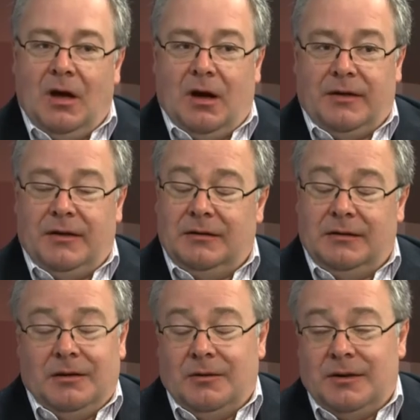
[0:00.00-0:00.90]
I
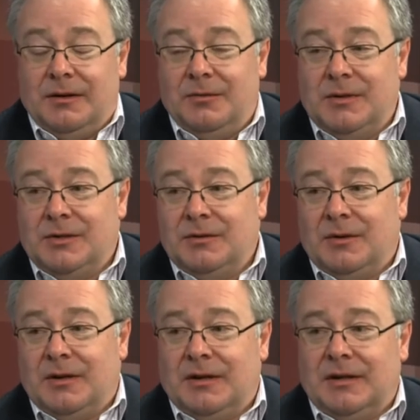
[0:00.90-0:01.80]
think we do.
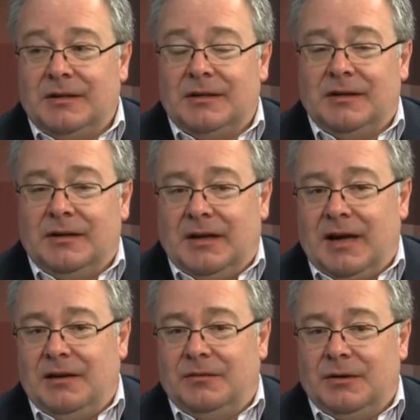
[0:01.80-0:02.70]

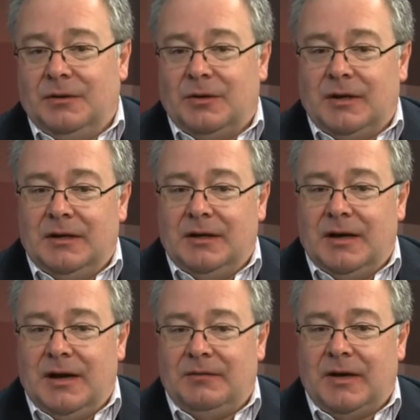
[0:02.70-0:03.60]
Again, if you look in
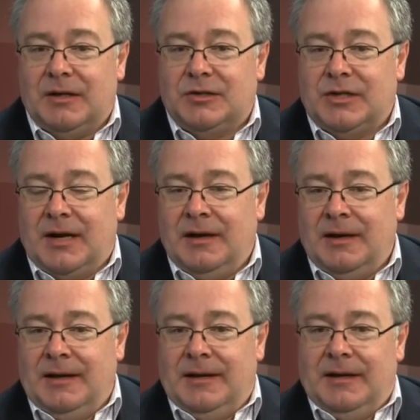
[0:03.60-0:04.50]
Afghanistan,
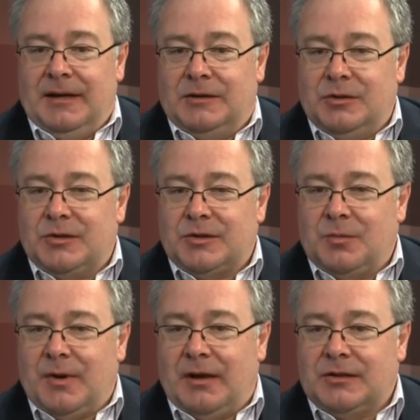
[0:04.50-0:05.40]
it took us
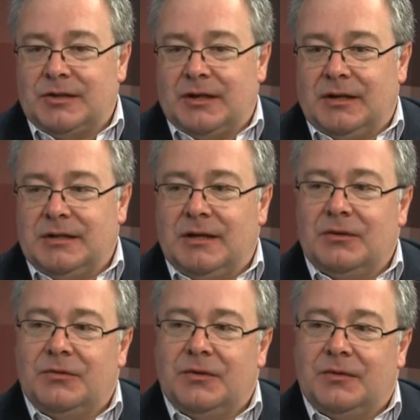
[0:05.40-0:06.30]
about 10
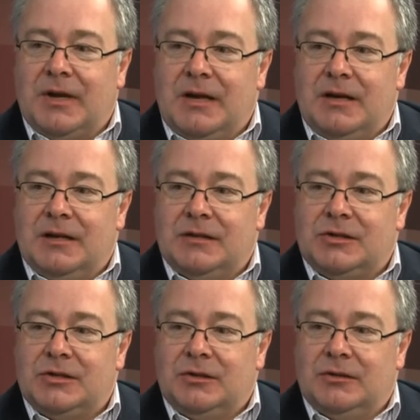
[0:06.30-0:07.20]
or 15 years
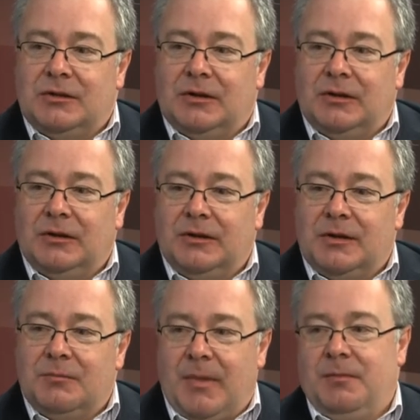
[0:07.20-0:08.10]
to conclude
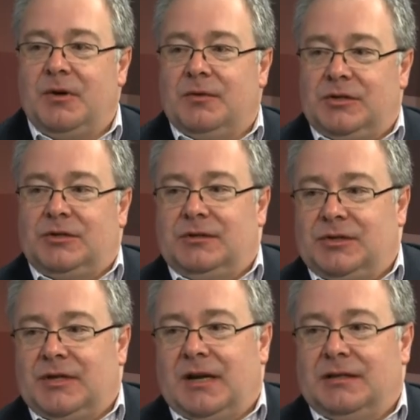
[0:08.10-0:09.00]
that maybe we should
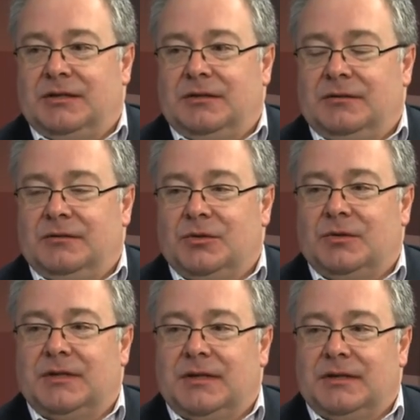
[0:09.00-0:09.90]
start to
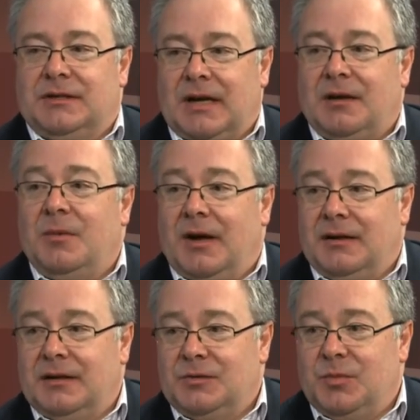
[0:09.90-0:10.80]
talk to the
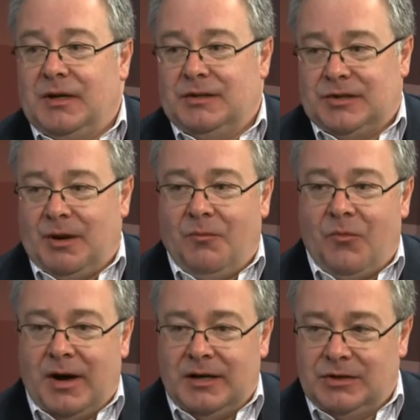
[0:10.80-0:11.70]
Taliban as being some
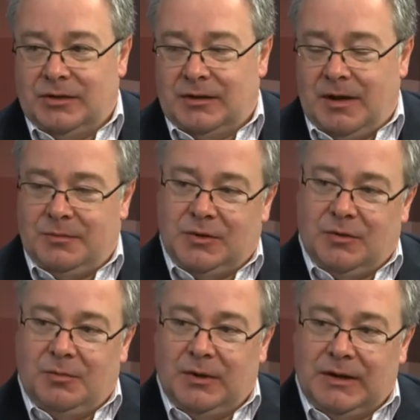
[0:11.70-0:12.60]
way to come to
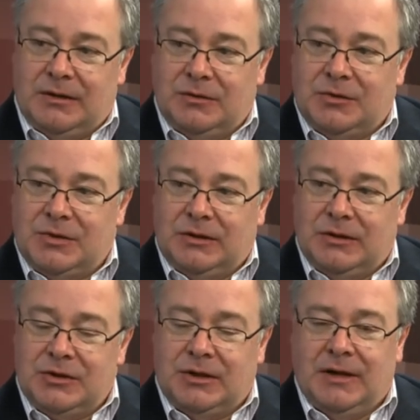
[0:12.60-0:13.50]
a political
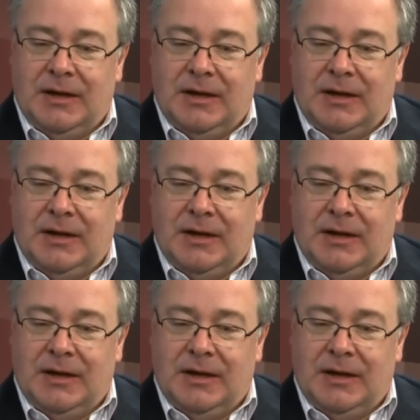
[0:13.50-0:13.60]
solution.